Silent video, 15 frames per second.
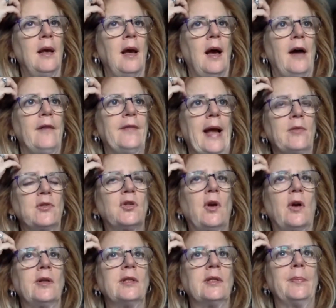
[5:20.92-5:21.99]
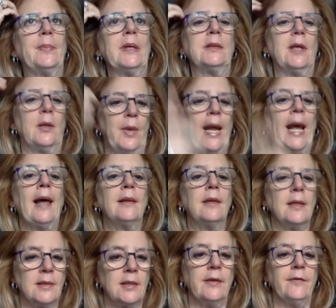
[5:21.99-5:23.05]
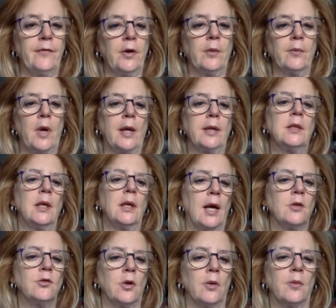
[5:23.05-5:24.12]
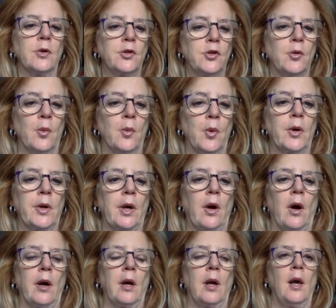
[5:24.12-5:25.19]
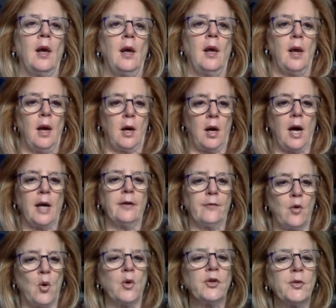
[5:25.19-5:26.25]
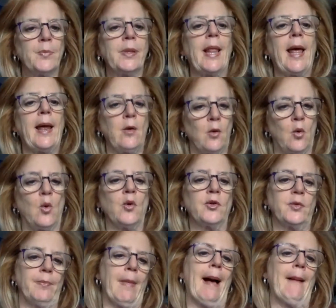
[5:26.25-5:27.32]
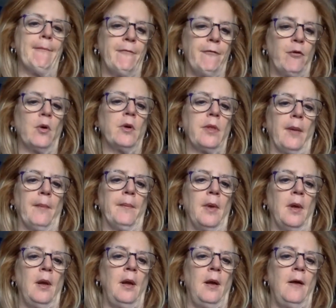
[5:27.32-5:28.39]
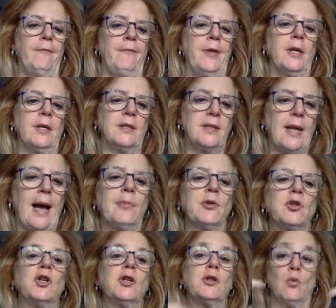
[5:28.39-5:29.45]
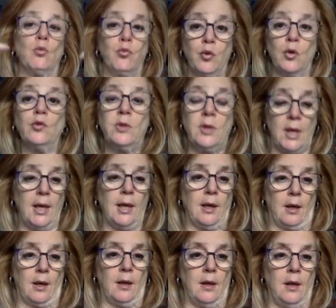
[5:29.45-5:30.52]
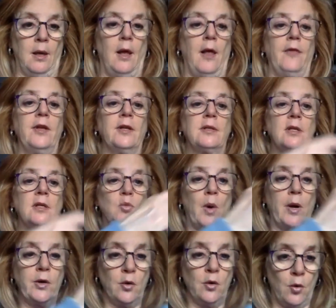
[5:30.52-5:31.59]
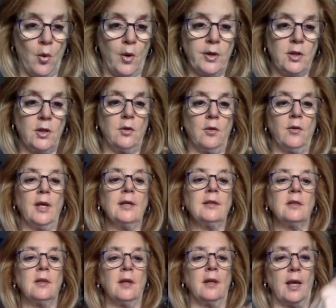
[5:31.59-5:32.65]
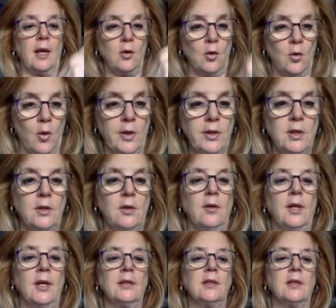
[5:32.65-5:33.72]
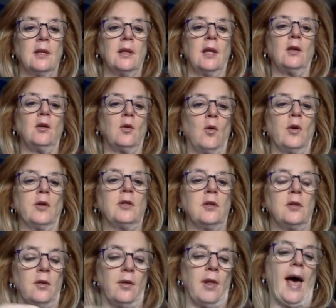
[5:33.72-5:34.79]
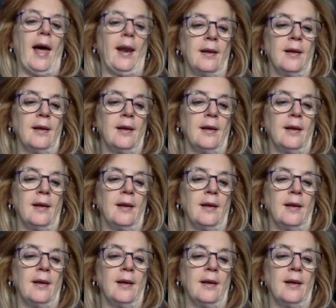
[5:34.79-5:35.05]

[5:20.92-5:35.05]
I've now started to build, and we have this in Film 1900, which you were working on, a kind of course plan or course map for them that establishes a routine. This is when you're going to do this, and then you're going to do this, and then you're going to do that.